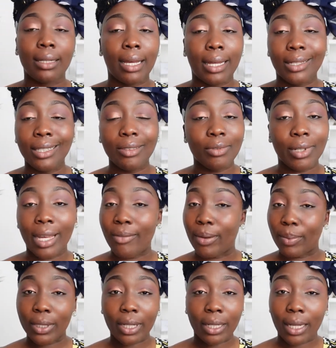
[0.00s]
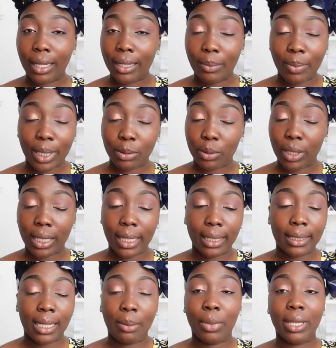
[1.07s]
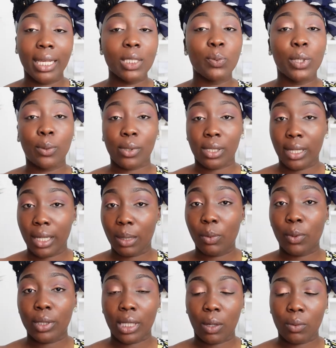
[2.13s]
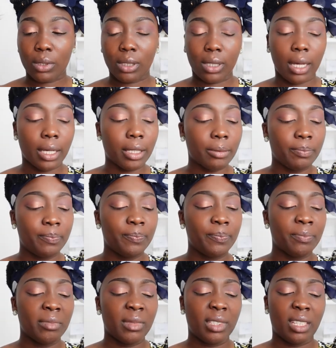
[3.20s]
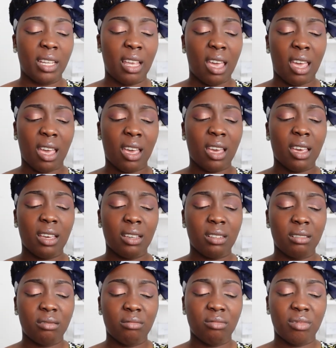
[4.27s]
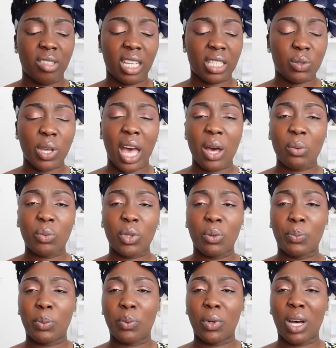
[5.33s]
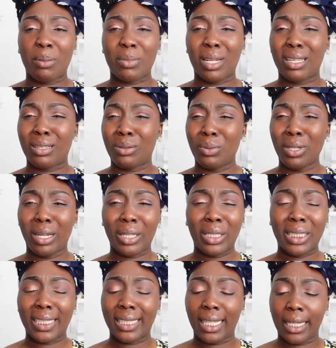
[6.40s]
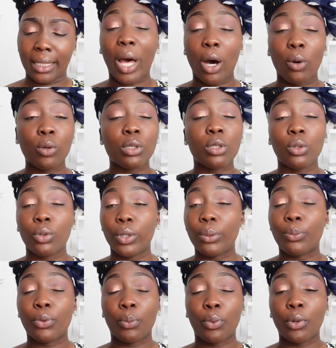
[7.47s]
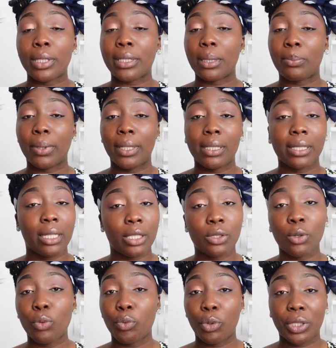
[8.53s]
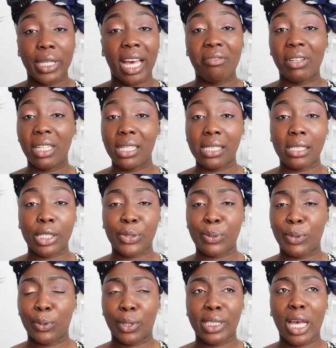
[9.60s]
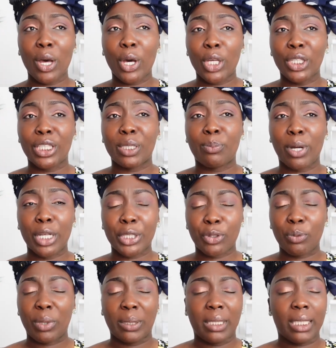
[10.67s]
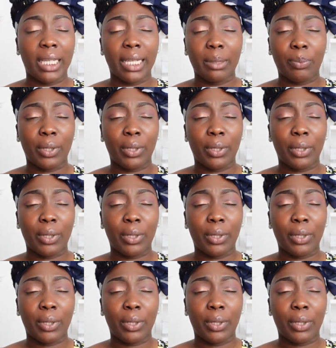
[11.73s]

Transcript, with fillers: I didn't even have a Ghanaian passport at that time but that's what he was thinking because I was stuck and eh that's how we people i'm like what are you saying i'll also go and report to the police and he's not going to have it easier so because how can you just barge room and taking